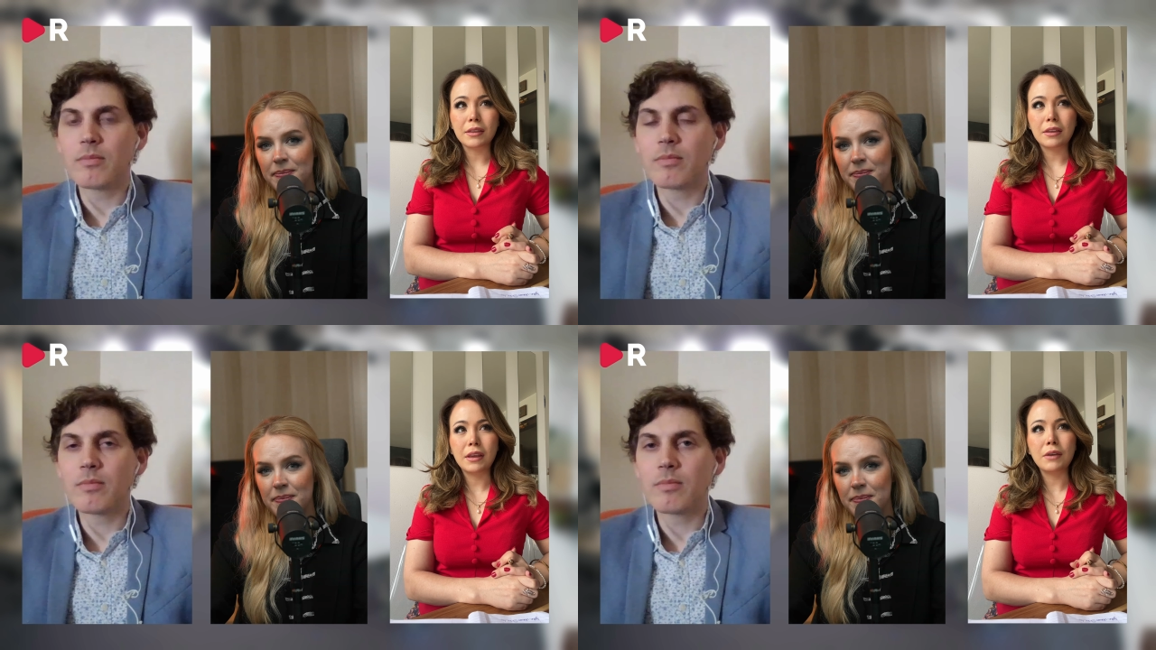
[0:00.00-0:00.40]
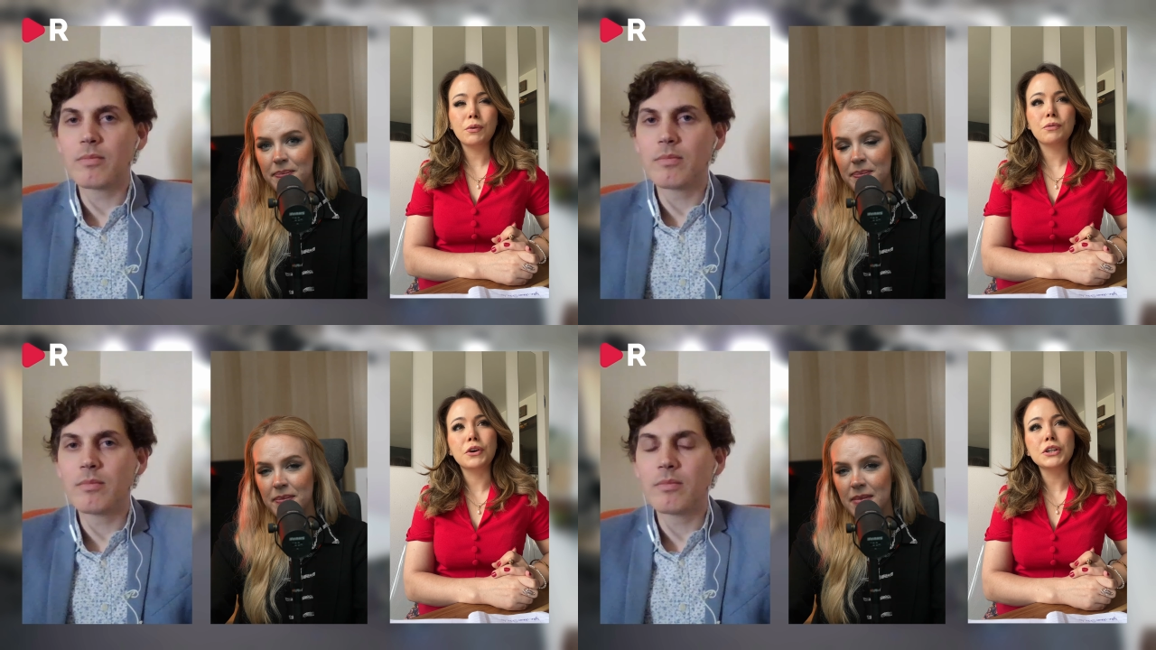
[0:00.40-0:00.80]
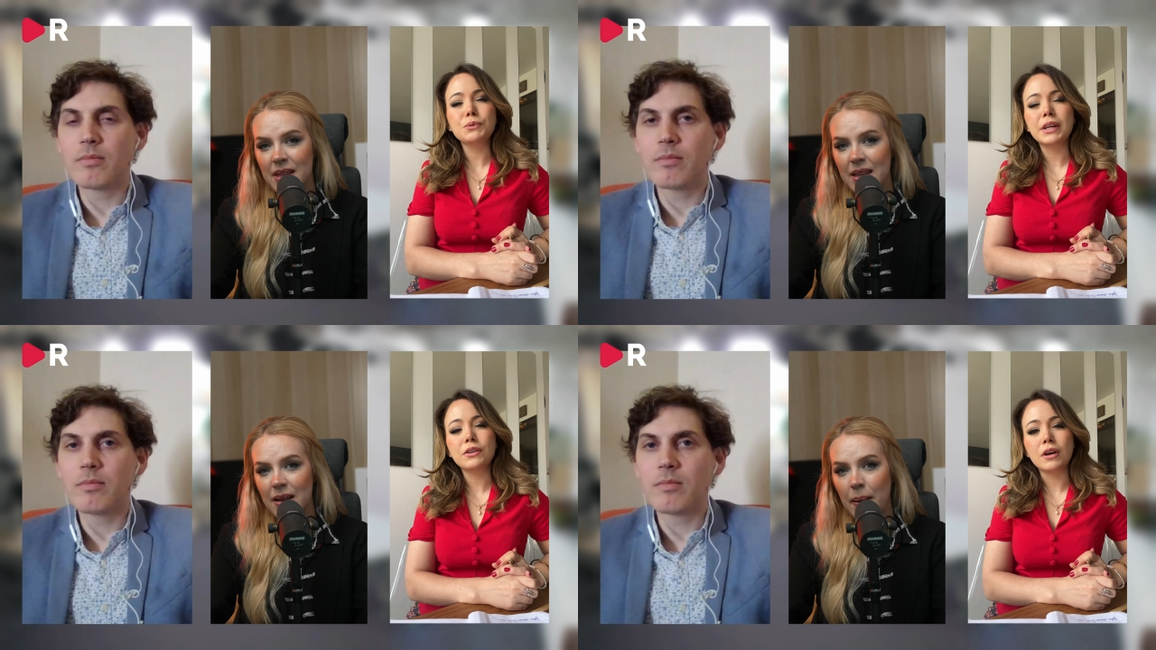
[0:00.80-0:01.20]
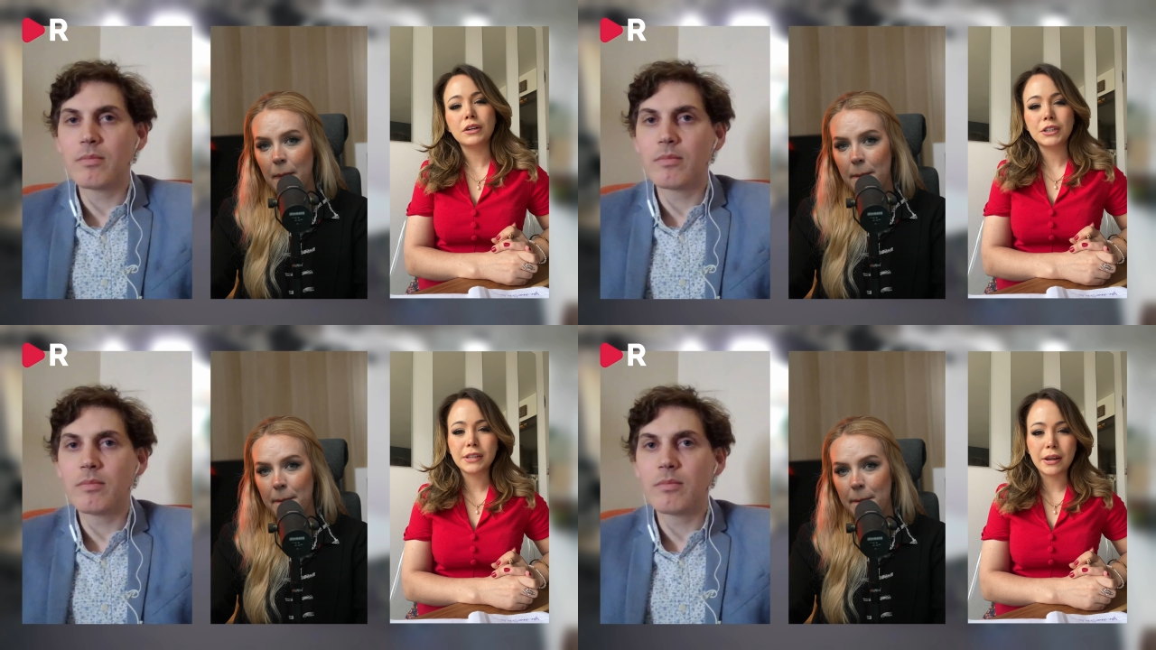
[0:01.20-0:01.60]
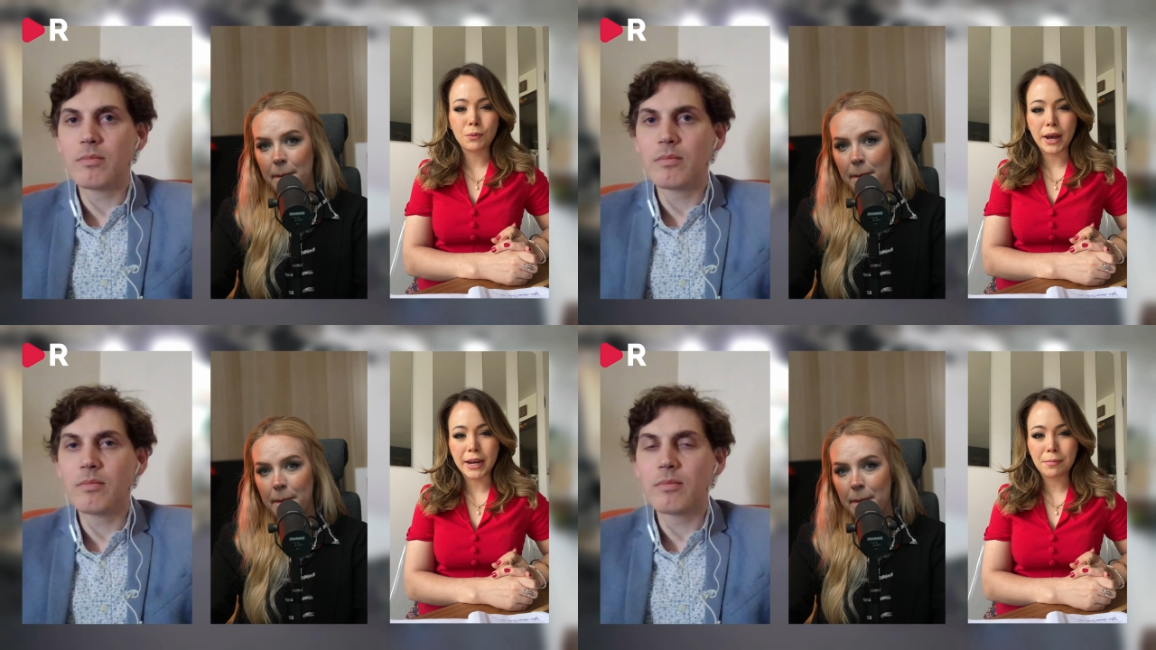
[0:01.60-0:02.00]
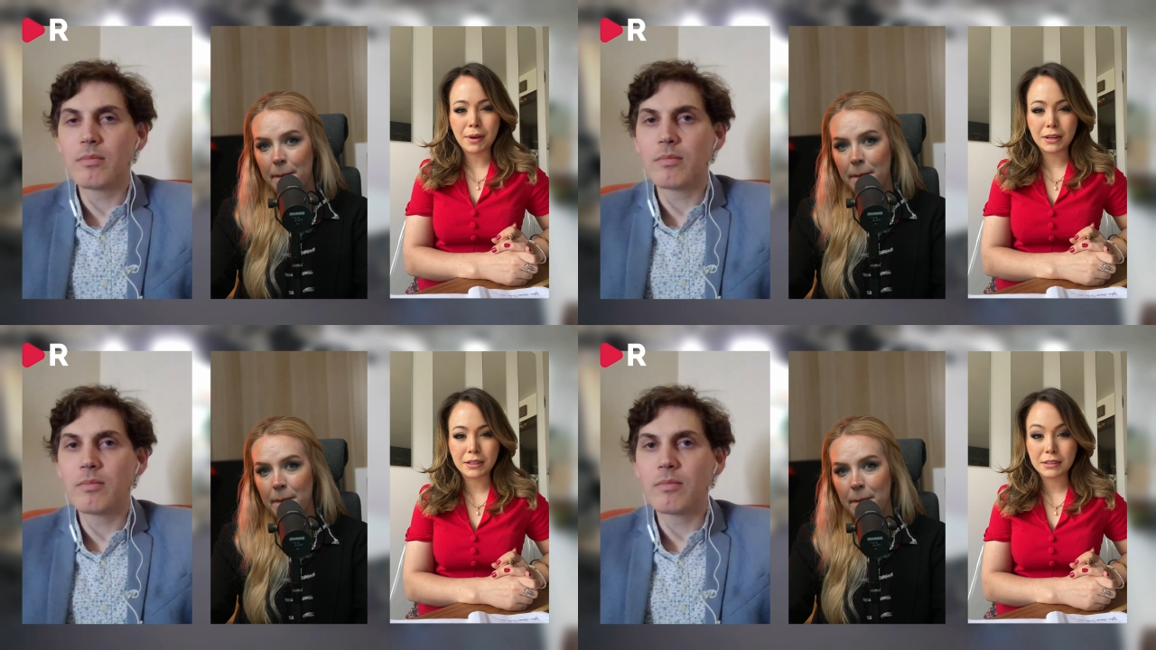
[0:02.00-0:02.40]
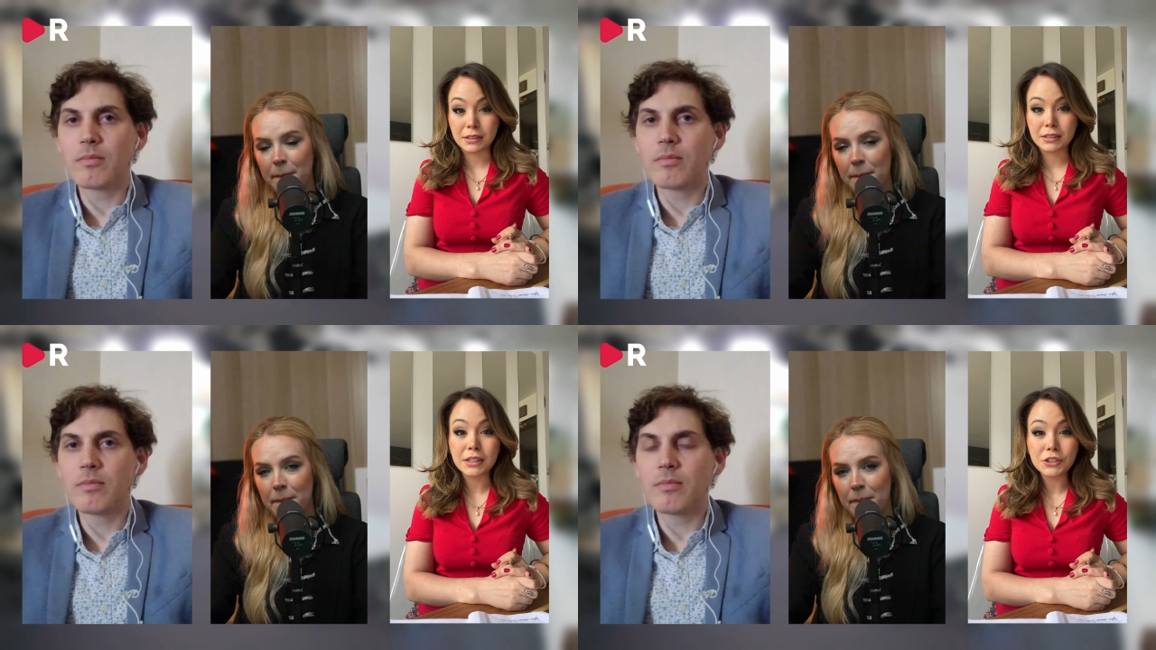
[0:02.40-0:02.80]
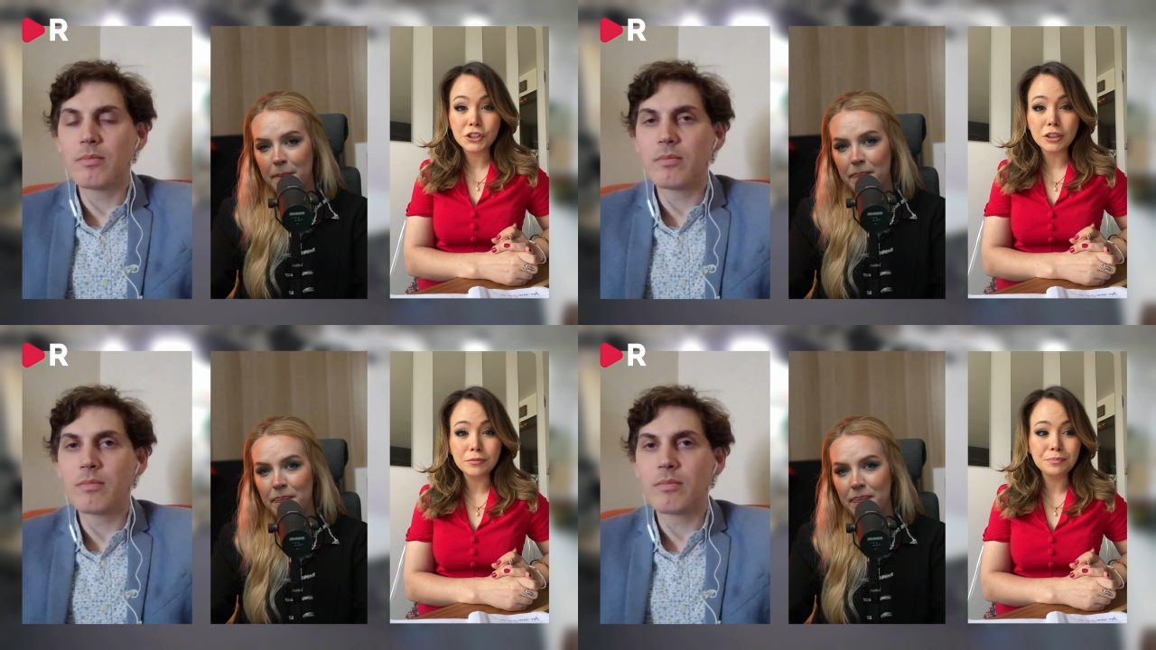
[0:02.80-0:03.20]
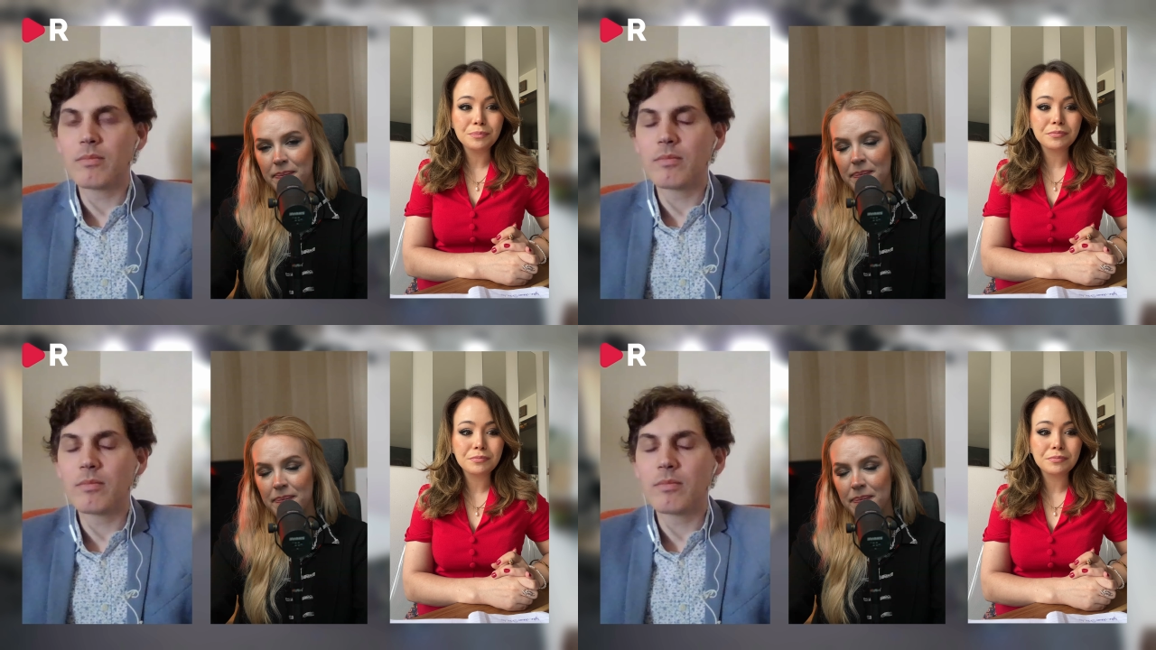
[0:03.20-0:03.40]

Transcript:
Speaker 1: I think we first we need to understand why they made this decision